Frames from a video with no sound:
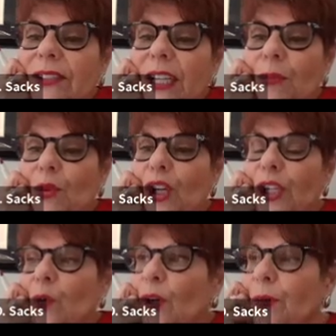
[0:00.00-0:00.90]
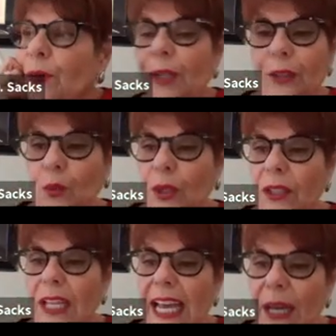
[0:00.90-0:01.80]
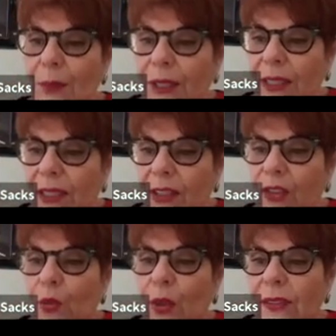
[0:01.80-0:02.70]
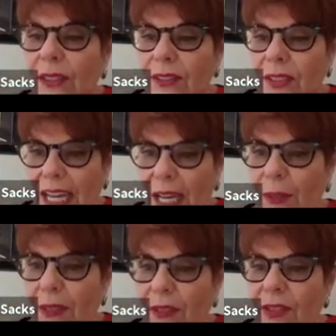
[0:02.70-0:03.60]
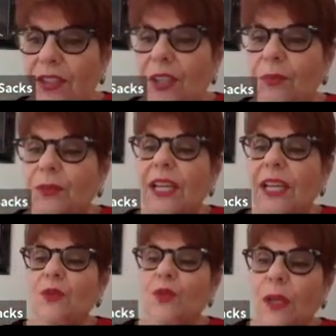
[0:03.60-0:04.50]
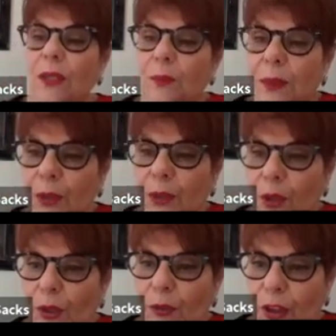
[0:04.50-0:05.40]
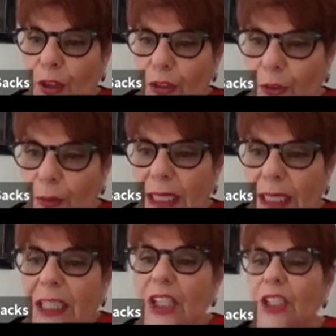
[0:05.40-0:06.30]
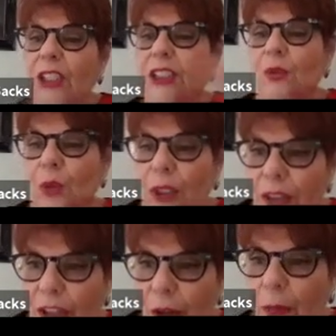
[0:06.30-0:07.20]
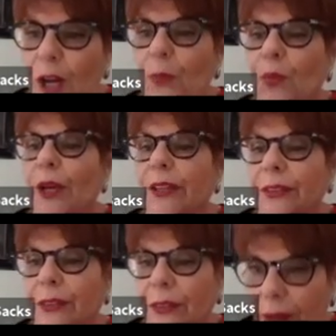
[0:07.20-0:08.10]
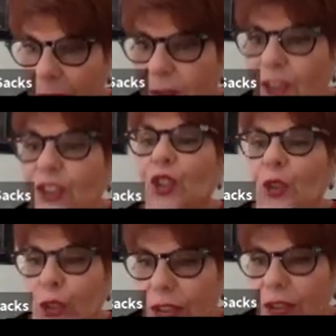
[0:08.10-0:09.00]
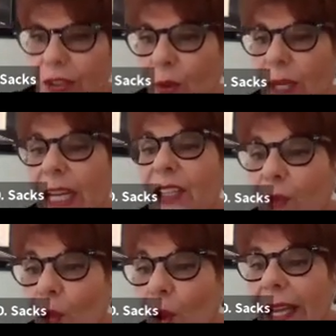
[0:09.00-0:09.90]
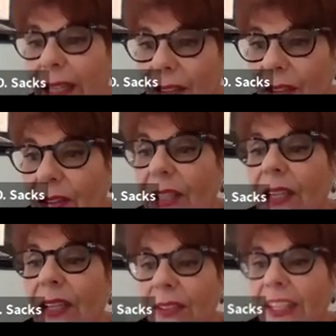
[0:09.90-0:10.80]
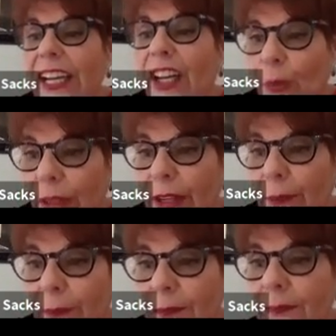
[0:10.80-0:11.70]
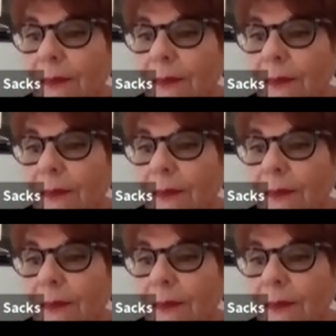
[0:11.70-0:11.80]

a temporary one, but what'll happen is when this happens, sometimes when people are referred to me, we'll come up with solutions, creative ways to help them.